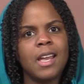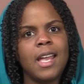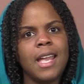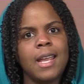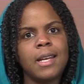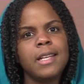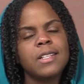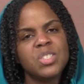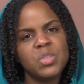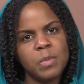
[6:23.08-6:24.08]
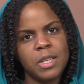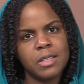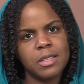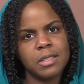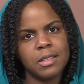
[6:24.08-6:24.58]
And it
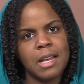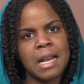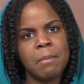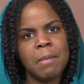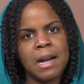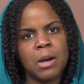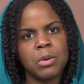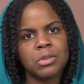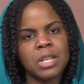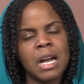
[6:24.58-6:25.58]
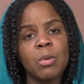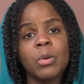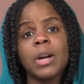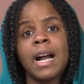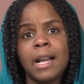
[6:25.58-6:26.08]
speaks about
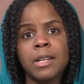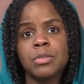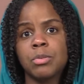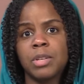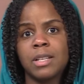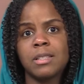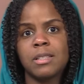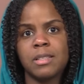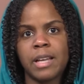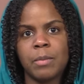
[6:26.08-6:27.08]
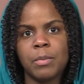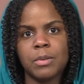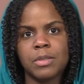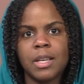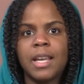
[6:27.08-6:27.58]
our attitude as
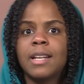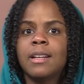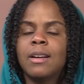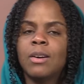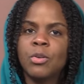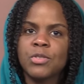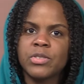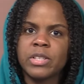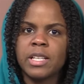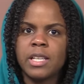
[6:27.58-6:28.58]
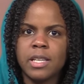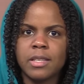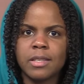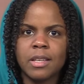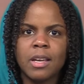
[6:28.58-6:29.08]
disciples, and obviously
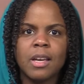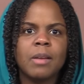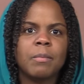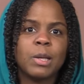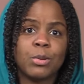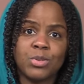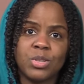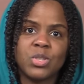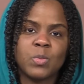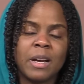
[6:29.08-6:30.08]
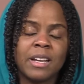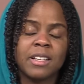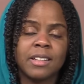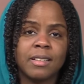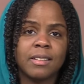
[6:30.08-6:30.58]
his, because
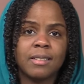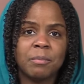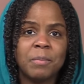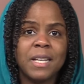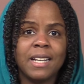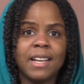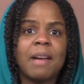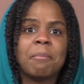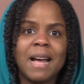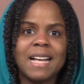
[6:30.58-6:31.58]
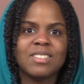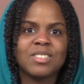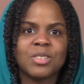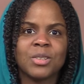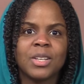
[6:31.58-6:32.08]
despite being a
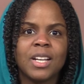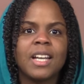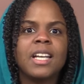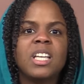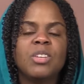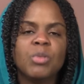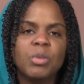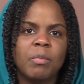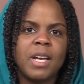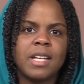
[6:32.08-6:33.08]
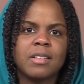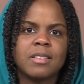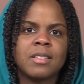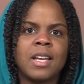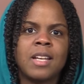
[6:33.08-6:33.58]
master, he
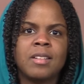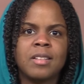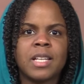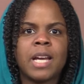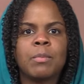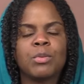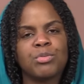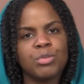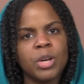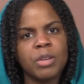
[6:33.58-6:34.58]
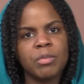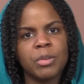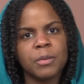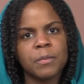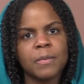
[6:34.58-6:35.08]
remains a disciple
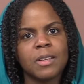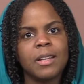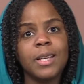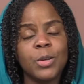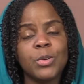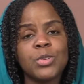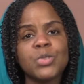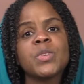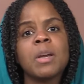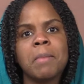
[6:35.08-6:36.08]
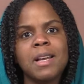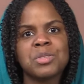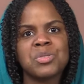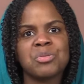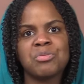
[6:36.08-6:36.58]
forever. In order to be a
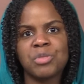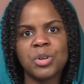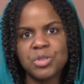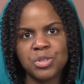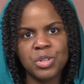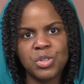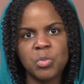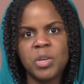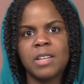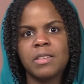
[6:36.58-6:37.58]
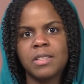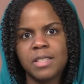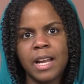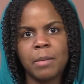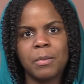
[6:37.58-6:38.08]
master, first you need to be a
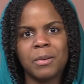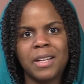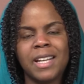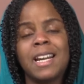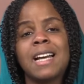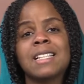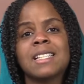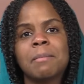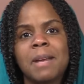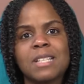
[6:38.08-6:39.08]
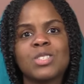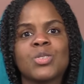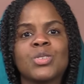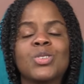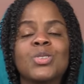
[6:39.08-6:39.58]
disciple, and as a
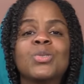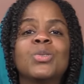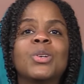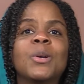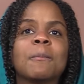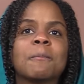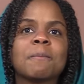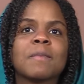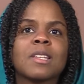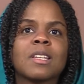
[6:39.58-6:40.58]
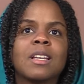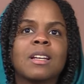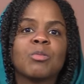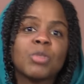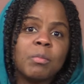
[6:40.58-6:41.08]
master, you
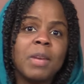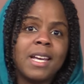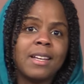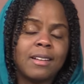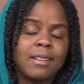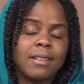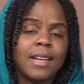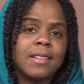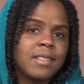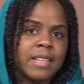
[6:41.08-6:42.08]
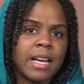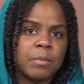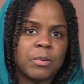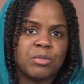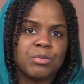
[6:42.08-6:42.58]
remain a
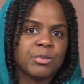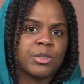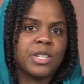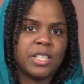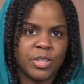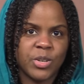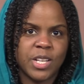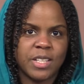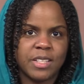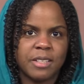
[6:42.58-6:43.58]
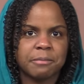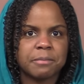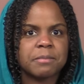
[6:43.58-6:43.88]
disciple for eternity.